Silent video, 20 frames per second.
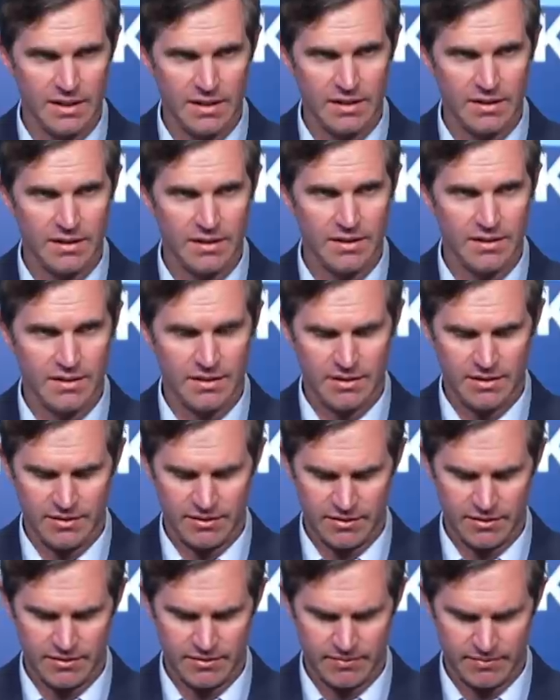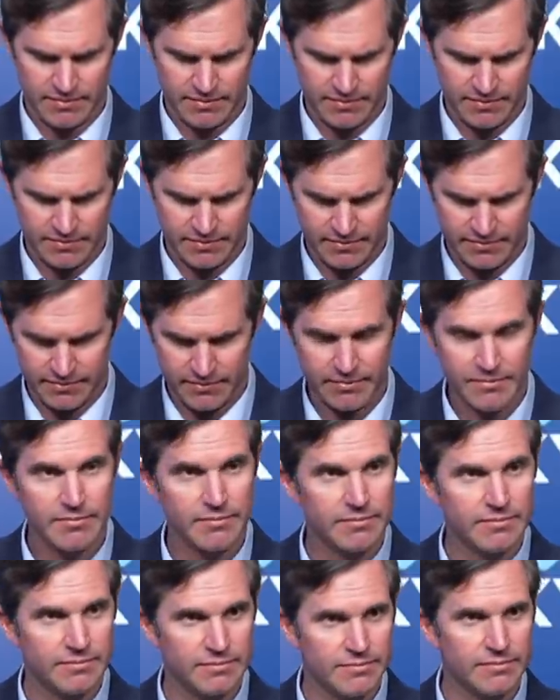I was not at the
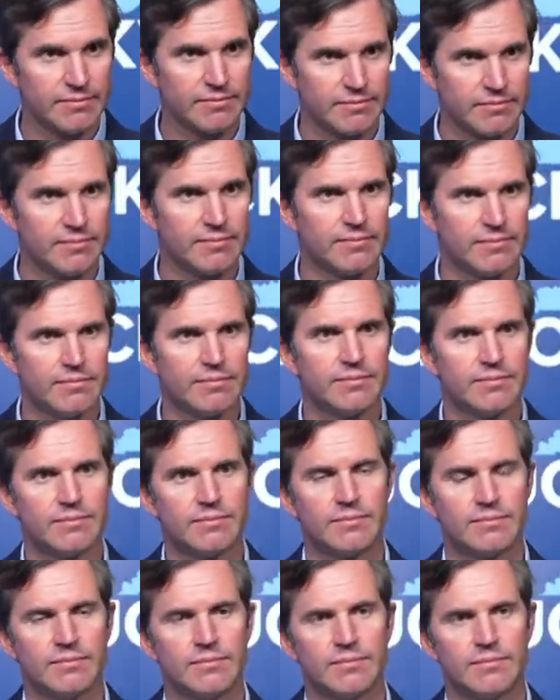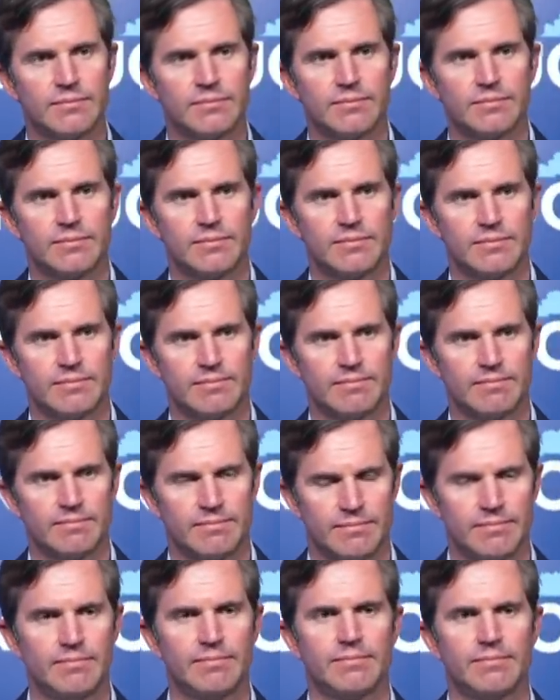press conference, but I just saw a little hit on it.
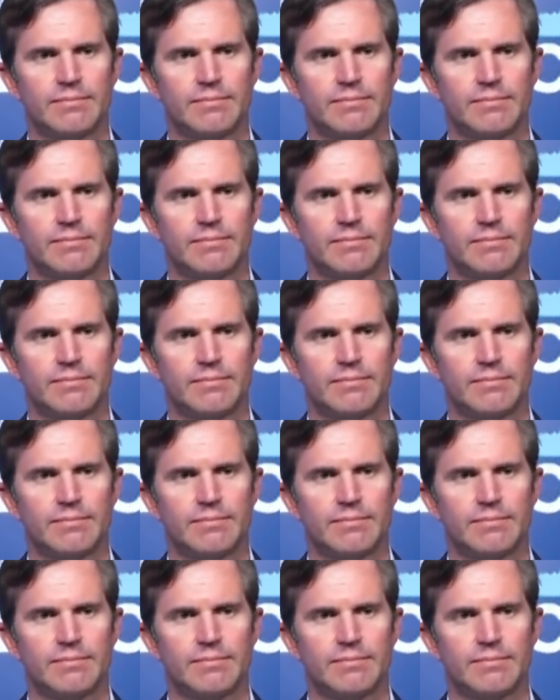Mm-hmm.